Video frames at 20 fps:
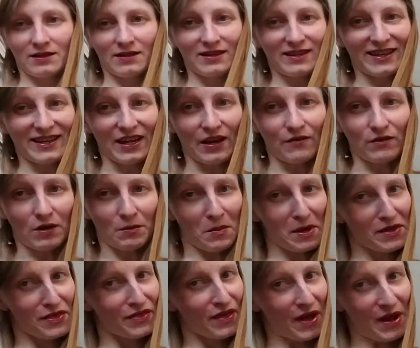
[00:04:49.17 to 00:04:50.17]
I have it on my
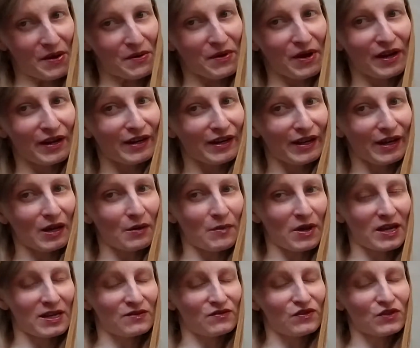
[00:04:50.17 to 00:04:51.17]
thigh right now, my
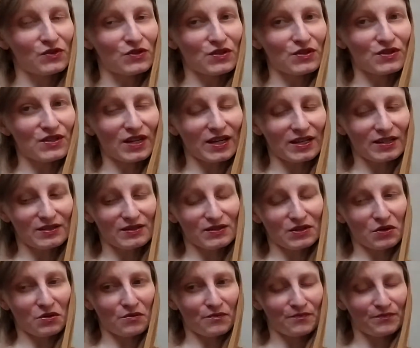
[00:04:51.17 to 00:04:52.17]
infusion site,
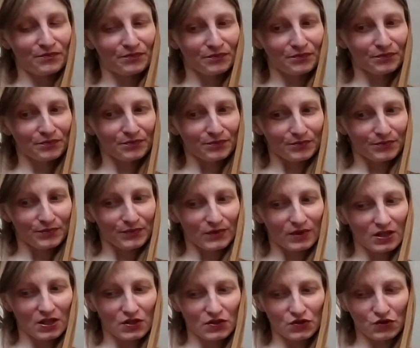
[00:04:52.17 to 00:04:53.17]
so
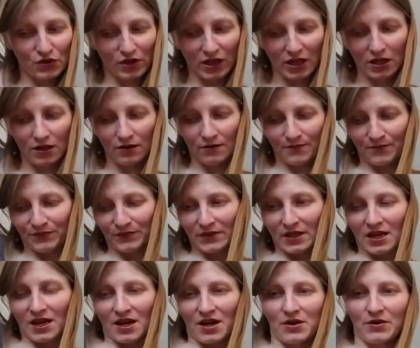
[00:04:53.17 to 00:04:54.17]
it's tricky.
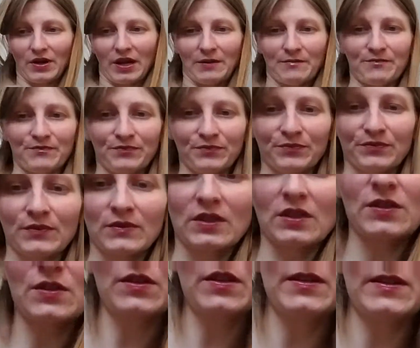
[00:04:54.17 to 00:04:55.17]
Okay,
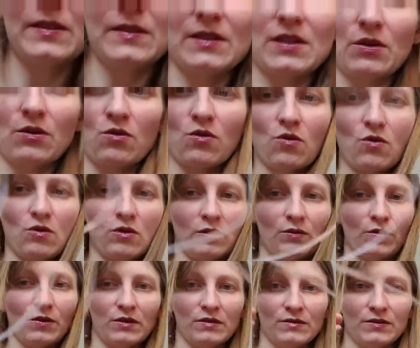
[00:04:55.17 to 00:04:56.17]
so this is the old
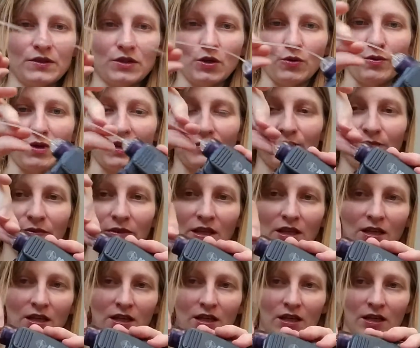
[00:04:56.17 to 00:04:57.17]
tubing.
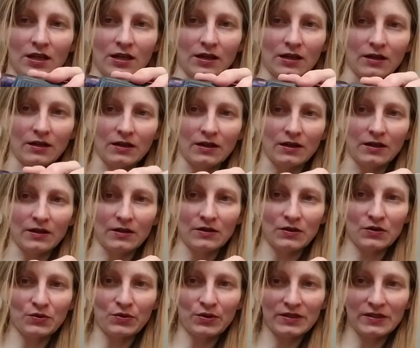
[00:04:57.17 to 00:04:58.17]
I'm gonna
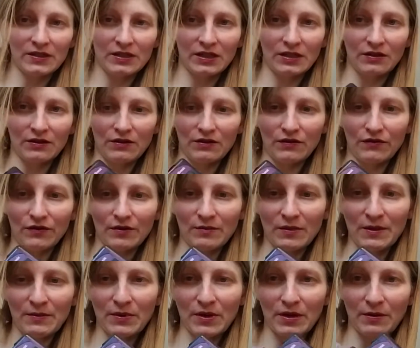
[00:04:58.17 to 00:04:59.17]
untwist it from
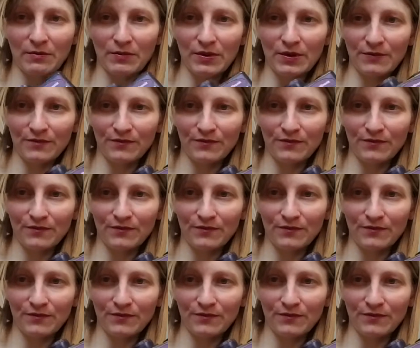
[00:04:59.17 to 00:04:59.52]
my pump.